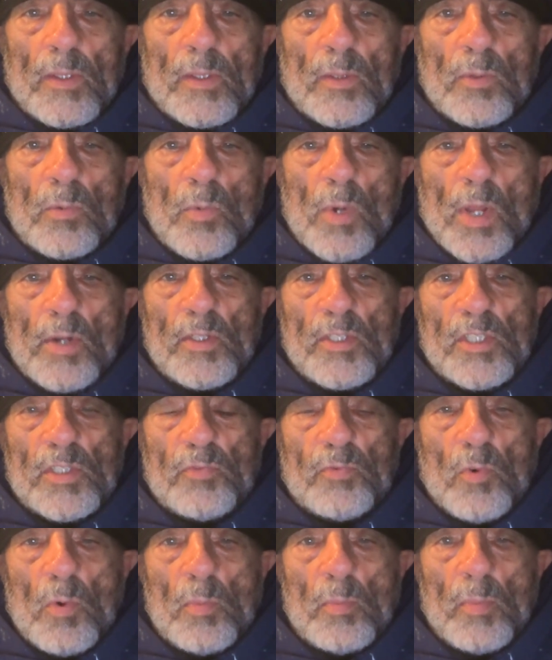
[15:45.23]
one is
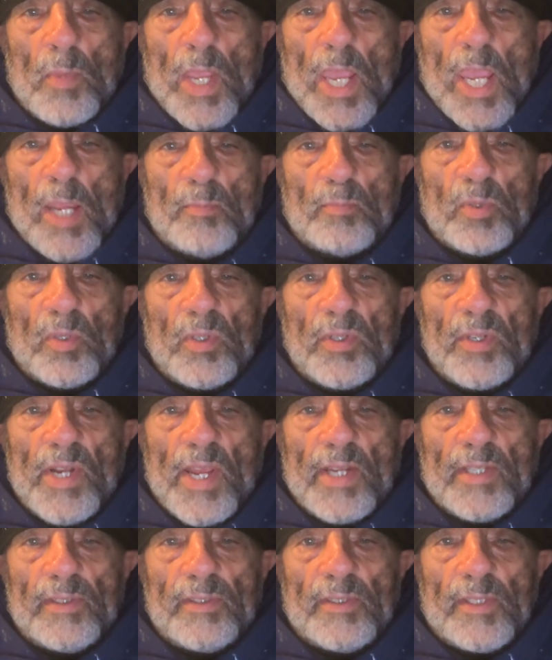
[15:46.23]
from April
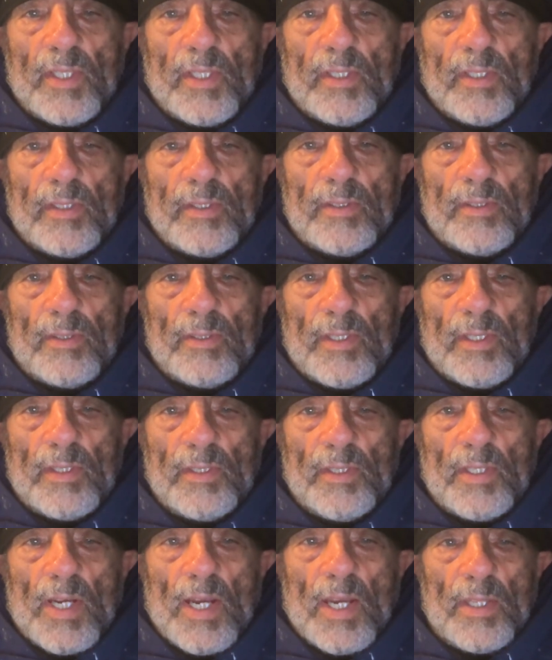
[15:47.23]
19
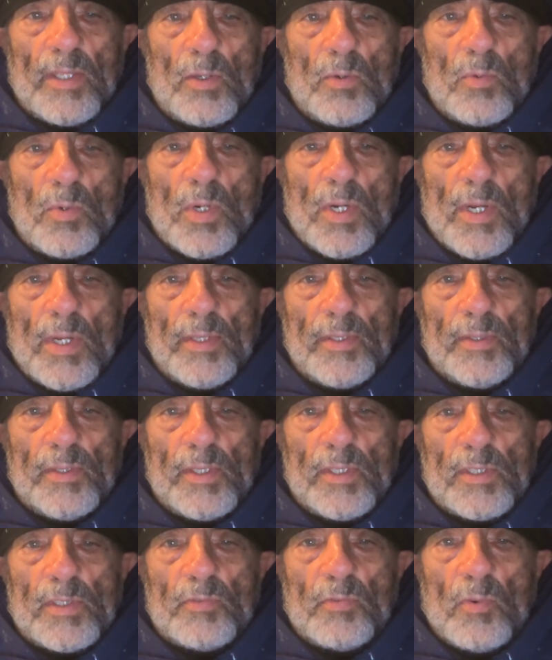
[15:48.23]
and the other one
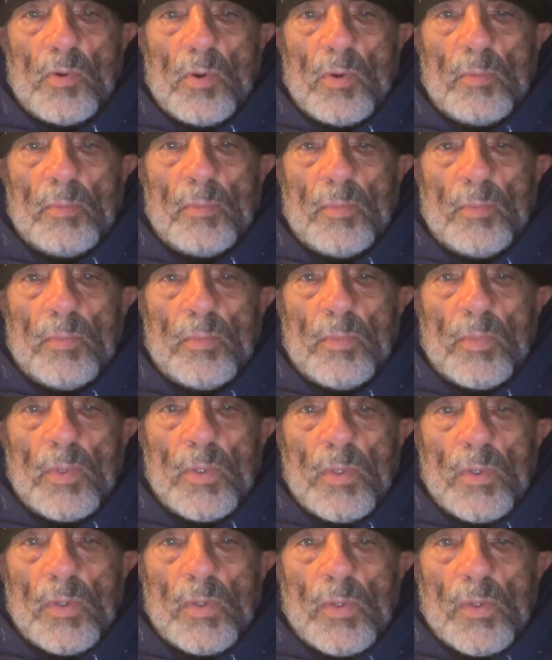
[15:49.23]
is from
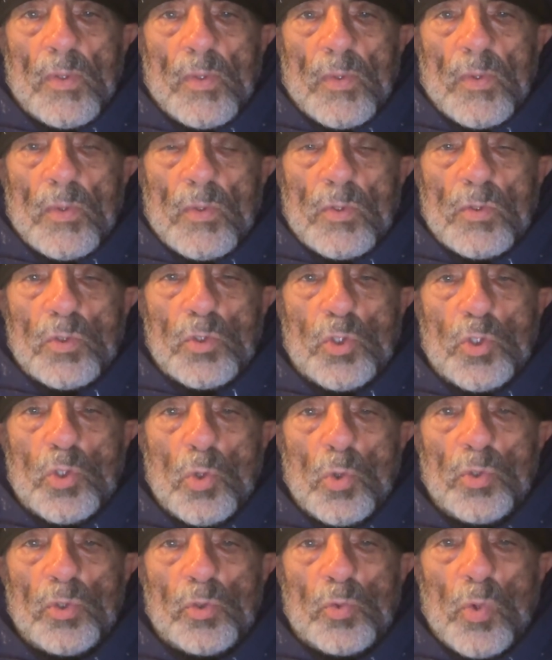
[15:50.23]

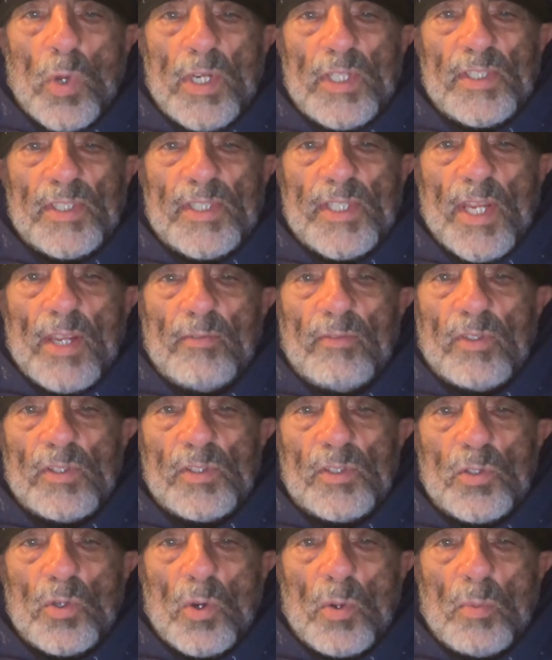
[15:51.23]
June 27,
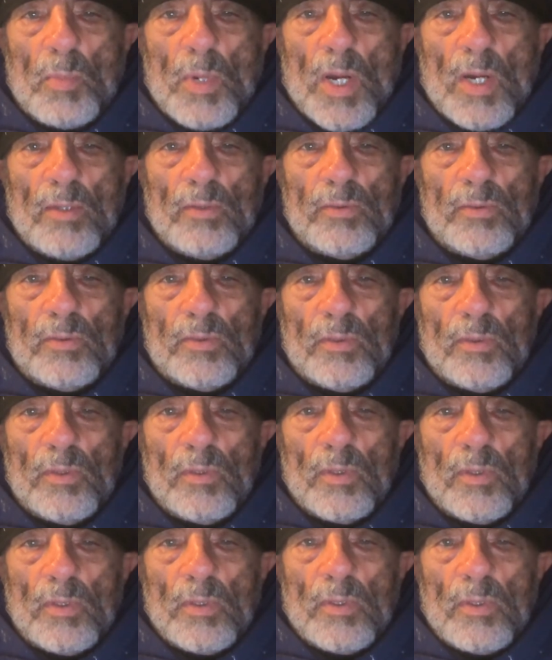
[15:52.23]
so about
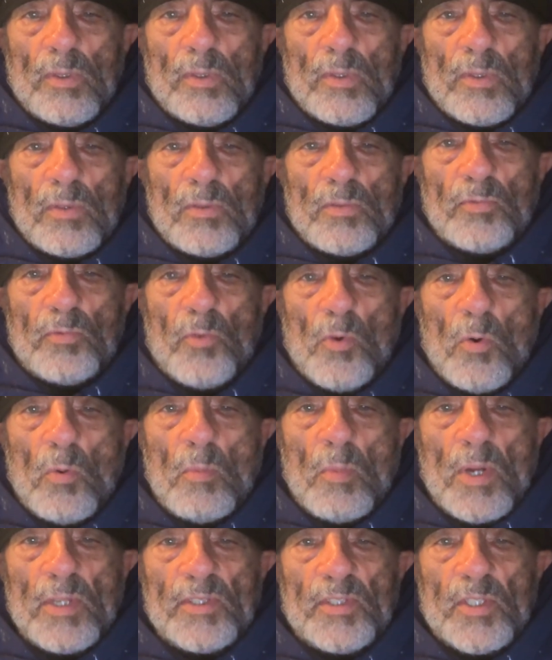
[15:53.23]
4
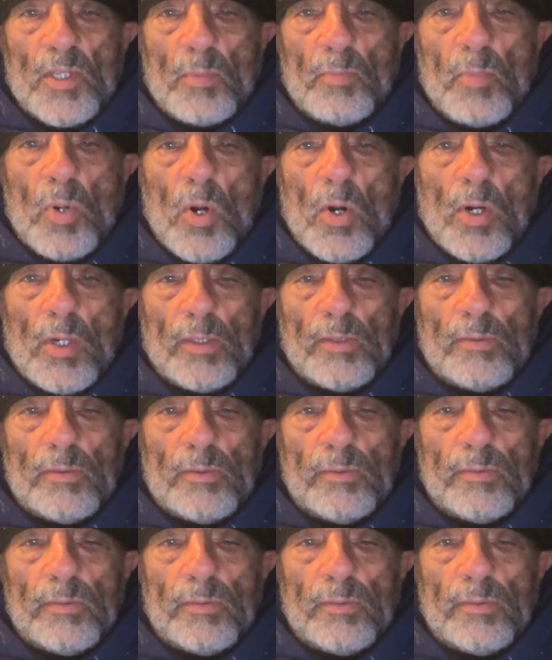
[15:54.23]
months apart.